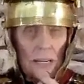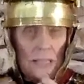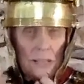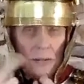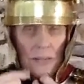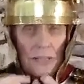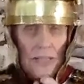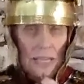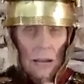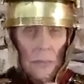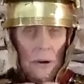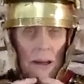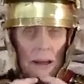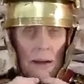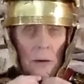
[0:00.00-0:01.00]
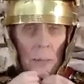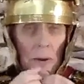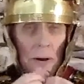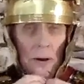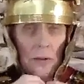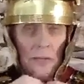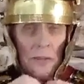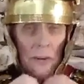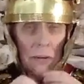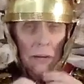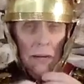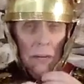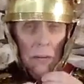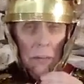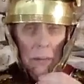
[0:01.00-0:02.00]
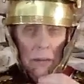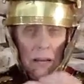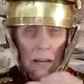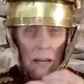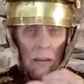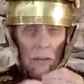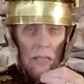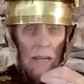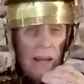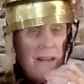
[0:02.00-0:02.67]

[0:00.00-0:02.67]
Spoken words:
Now I'm going to take my helmet off so I can come a bit closer.